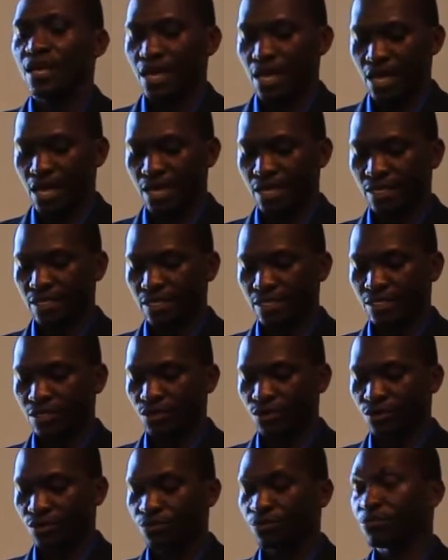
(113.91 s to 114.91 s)
And
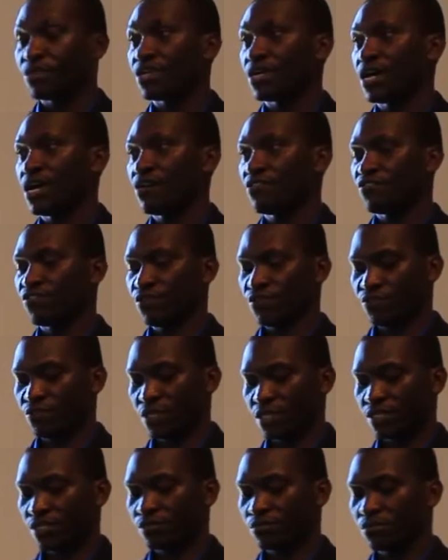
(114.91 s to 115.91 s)
on behalf of
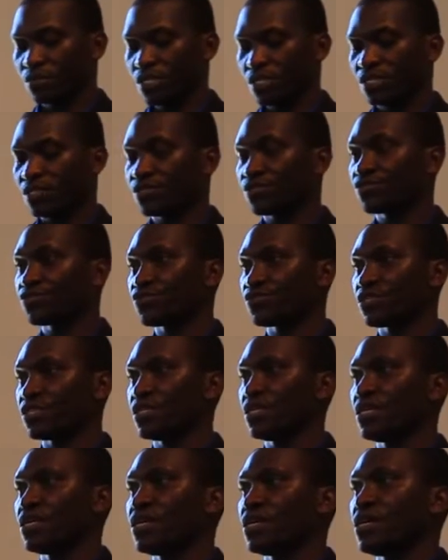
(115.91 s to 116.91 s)
this
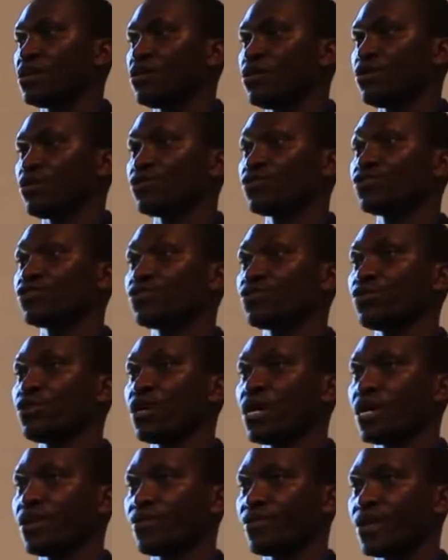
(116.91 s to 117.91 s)
ministry, also
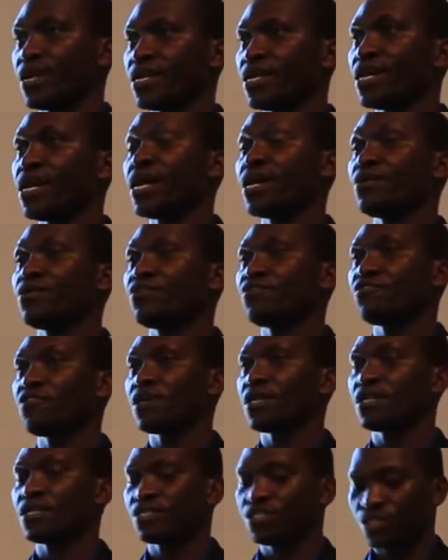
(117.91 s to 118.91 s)
I run an
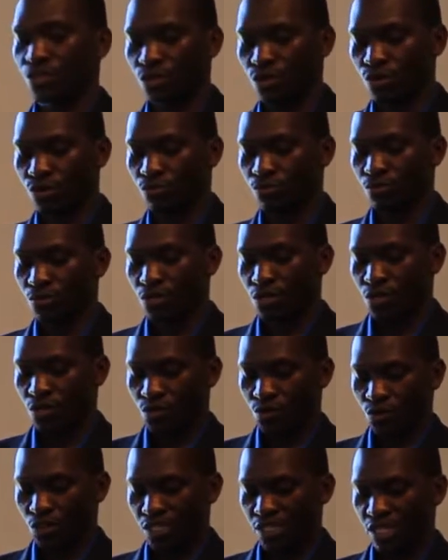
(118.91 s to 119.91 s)
orphanage home,
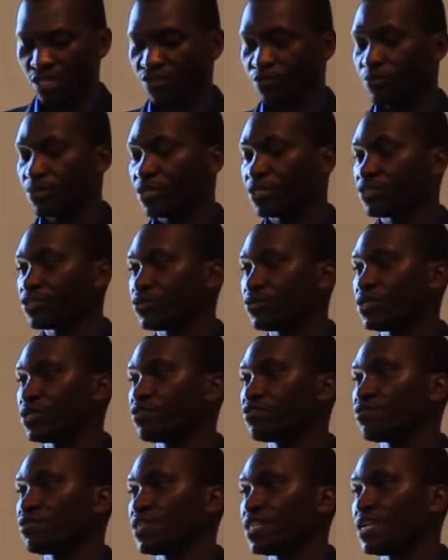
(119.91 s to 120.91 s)
which I've been
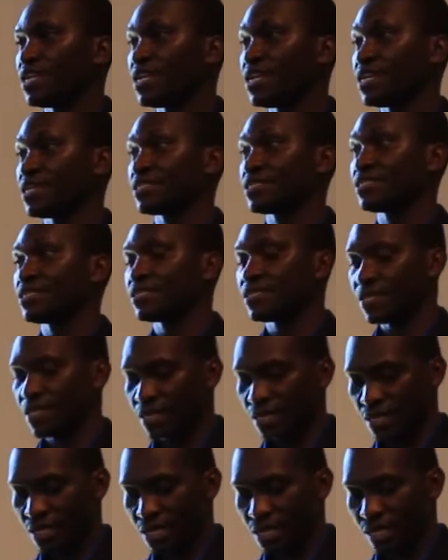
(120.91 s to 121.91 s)
doing for the last
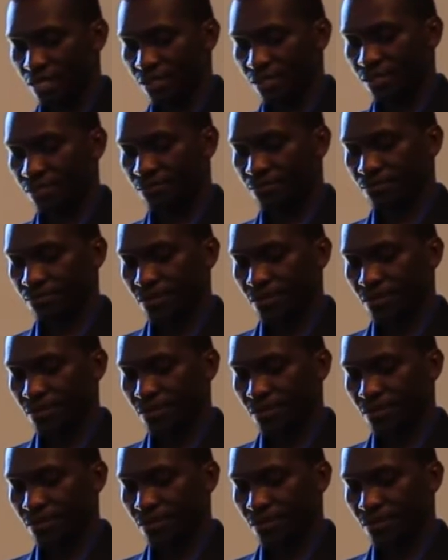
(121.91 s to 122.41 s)
10 years.